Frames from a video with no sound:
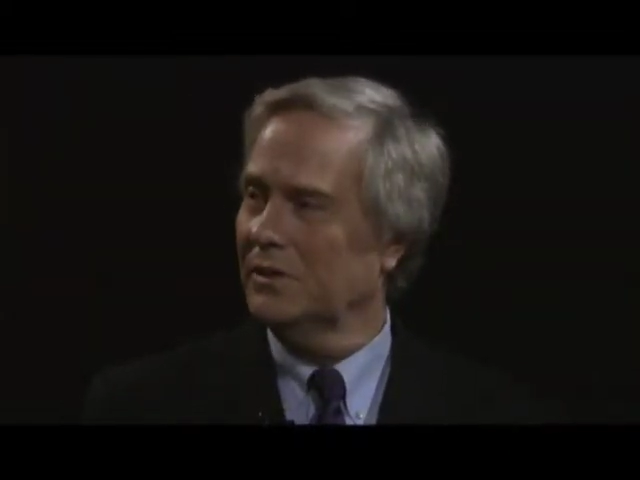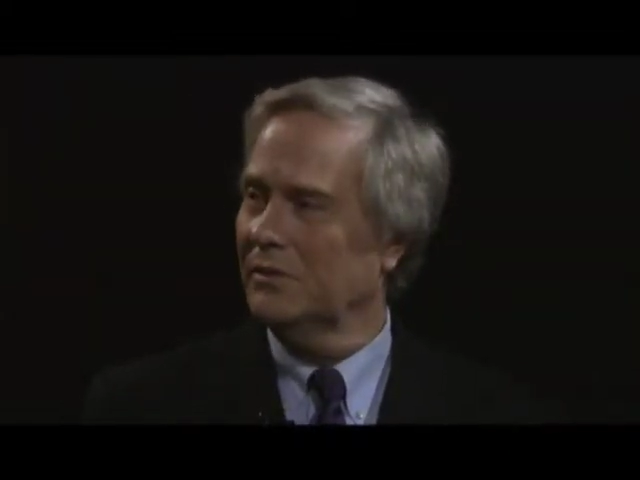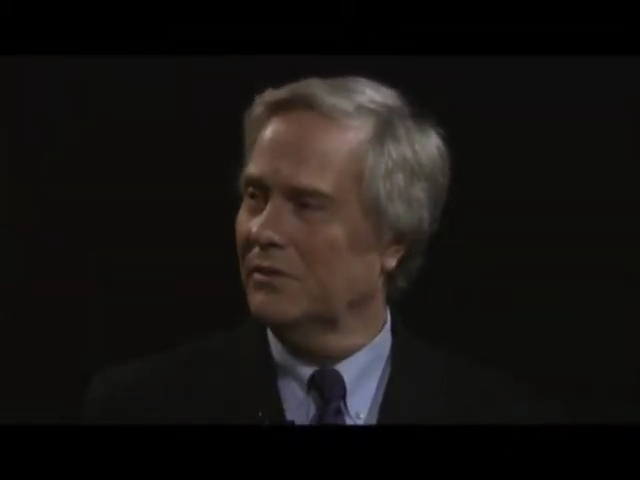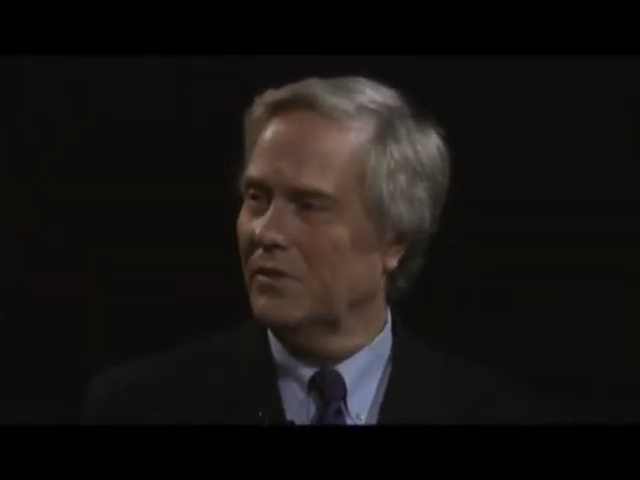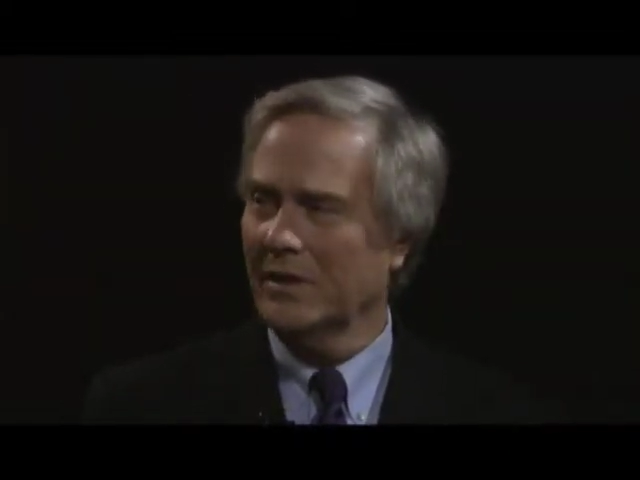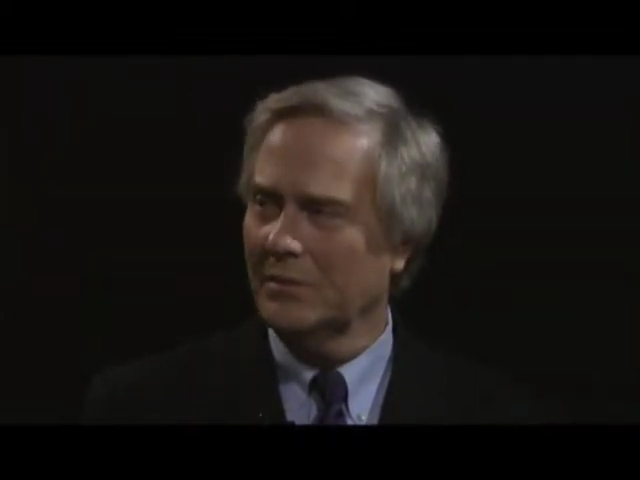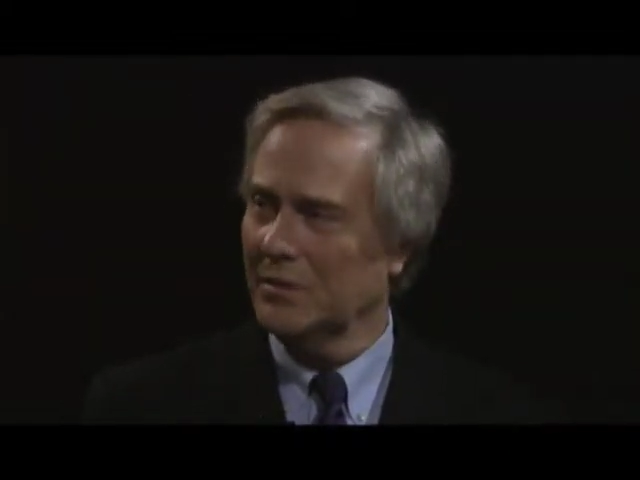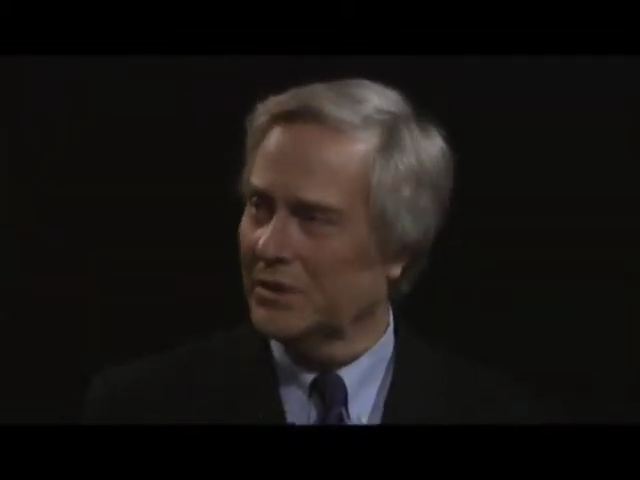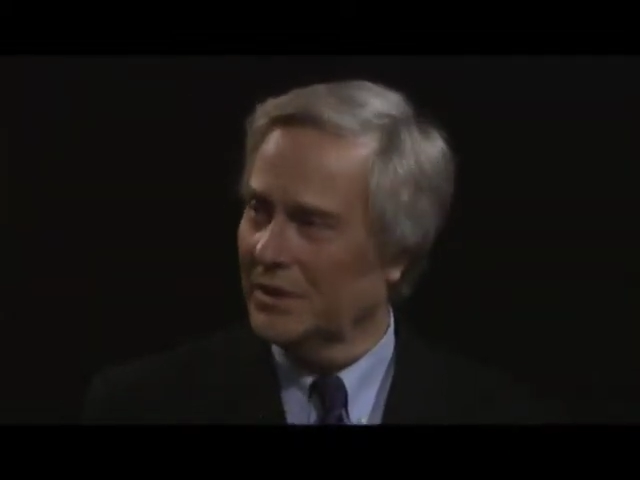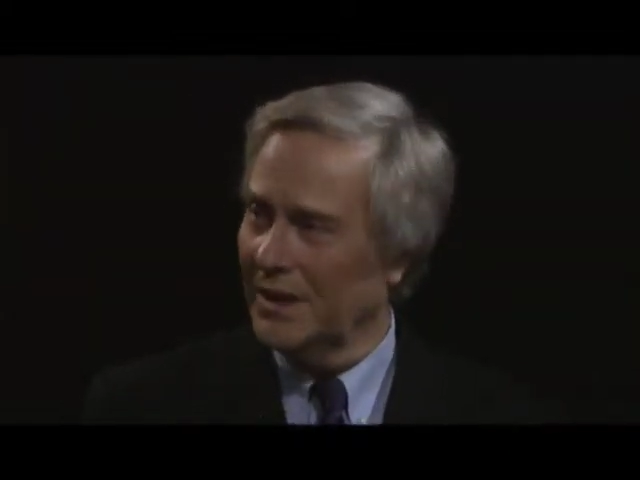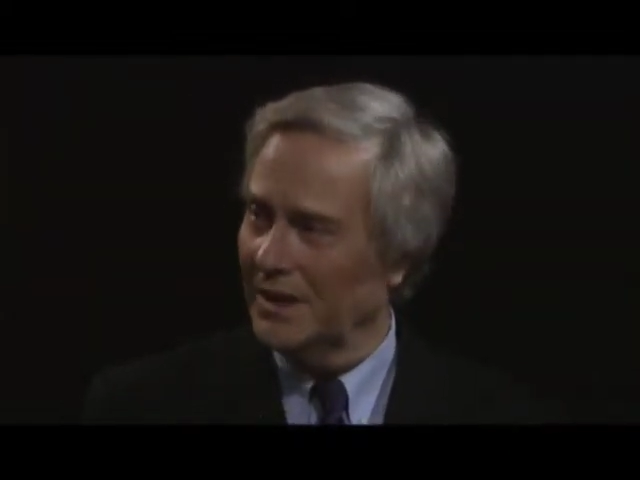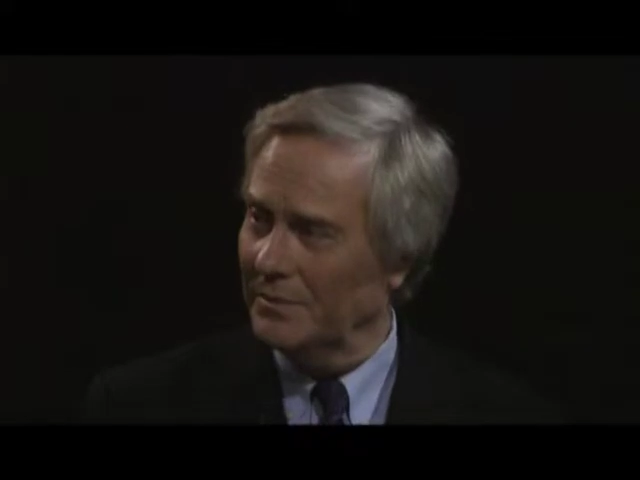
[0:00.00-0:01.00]
incredible
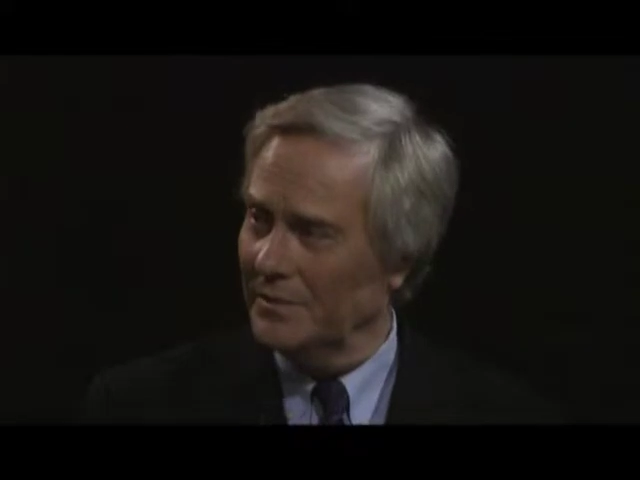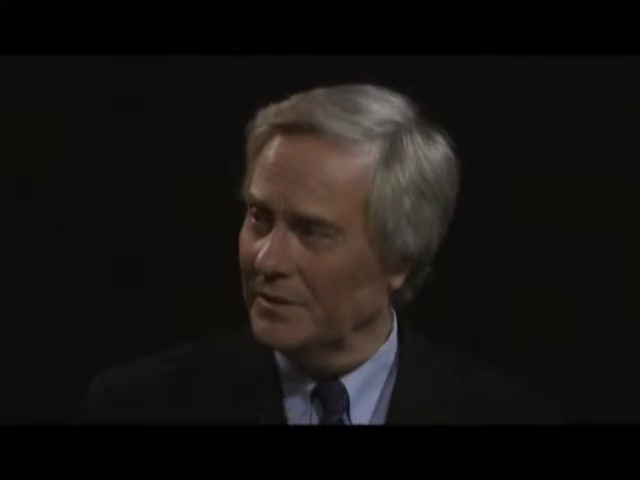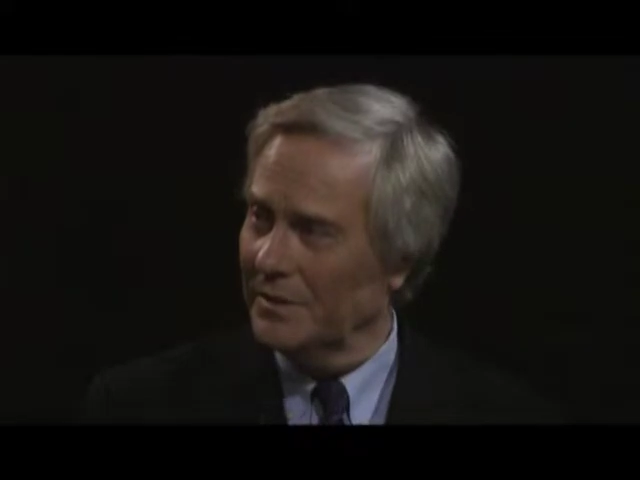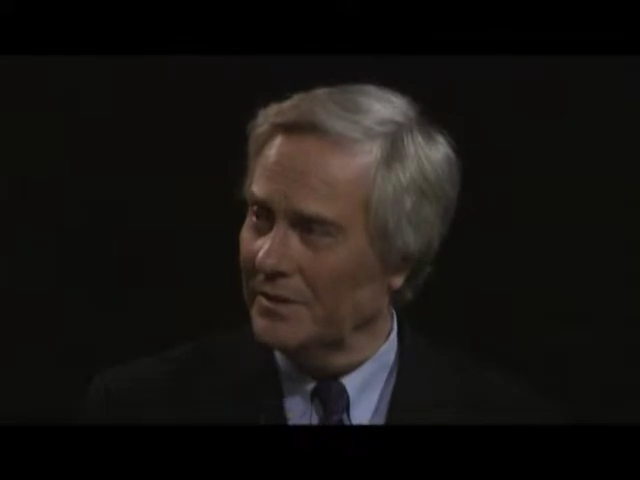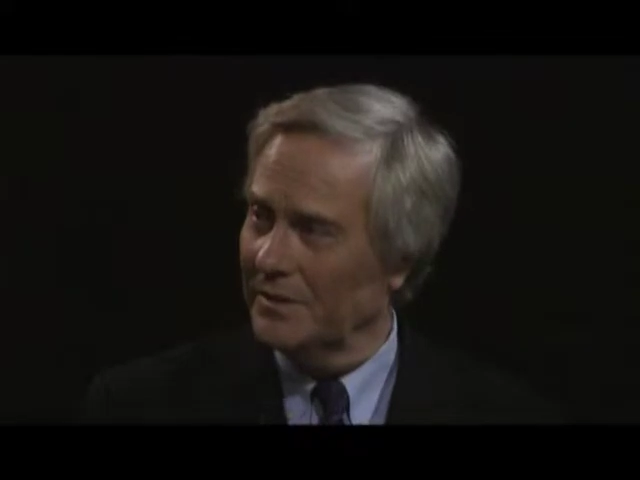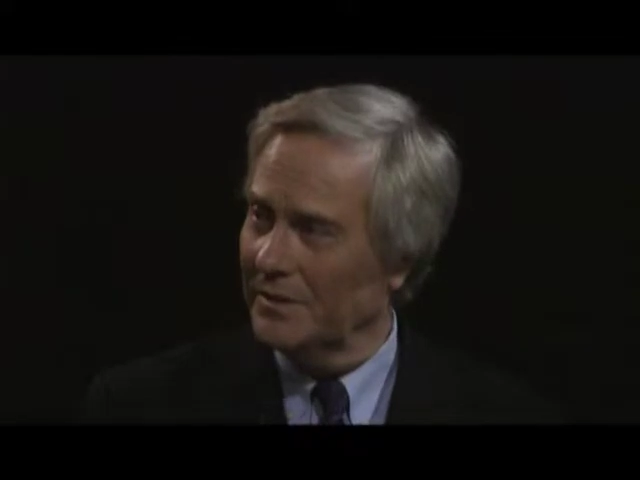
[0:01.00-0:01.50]
slums